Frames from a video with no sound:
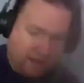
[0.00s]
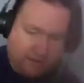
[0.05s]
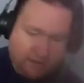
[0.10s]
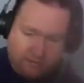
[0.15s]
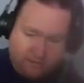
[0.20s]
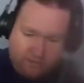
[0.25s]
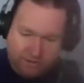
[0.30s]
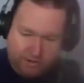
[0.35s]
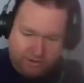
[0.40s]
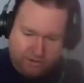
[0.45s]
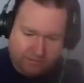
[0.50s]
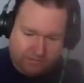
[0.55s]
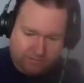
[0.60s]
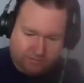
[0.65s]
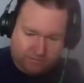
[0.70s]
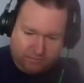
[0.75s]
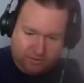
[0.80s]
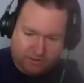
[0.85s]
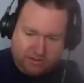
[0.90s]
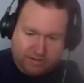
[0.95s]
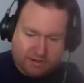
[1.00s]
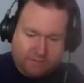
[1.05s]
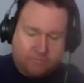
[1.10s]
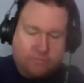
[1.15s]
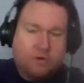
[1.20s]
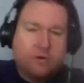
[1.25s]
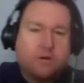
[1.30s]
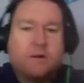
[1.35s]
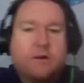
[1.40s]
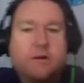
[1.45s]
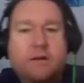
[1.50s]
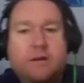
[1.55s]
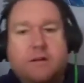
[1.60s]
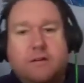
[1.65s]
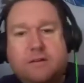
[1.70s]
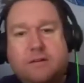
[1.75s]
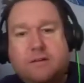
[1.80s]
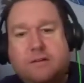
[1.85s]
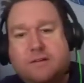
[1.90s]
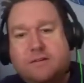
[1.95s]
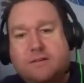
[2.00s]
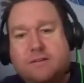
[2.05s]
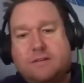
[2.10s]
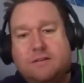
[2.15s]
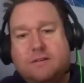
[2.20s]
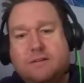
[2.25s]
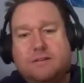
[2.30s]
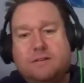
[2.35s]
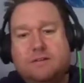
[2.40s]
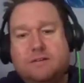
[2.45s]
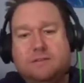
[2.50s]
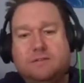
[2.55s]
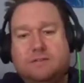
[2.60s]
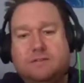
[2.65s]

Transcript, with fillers: Um, where did I put that? Here's the part where uh,